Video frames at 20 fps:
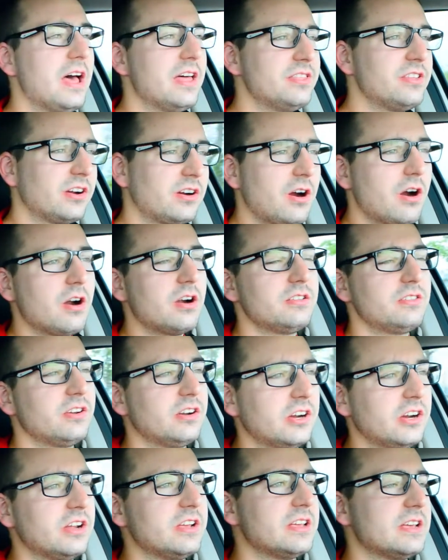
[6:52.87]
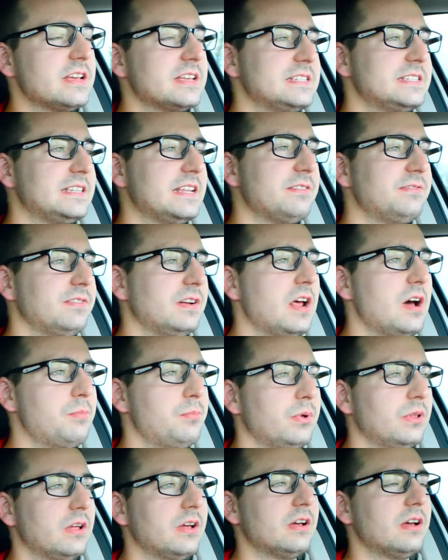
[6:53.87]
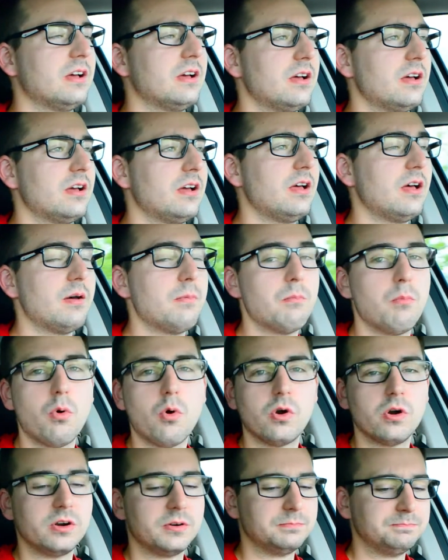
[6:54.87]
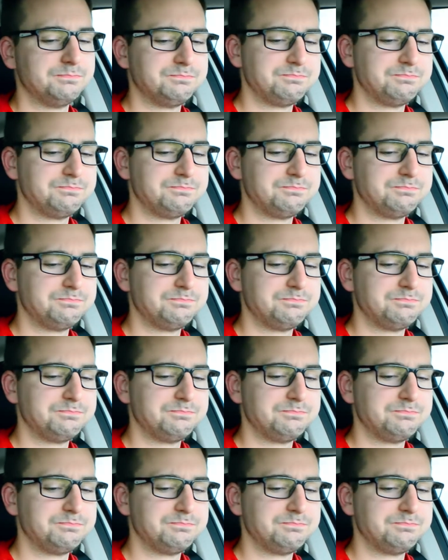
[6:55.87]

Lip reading: the car, they're going to stiffen up more.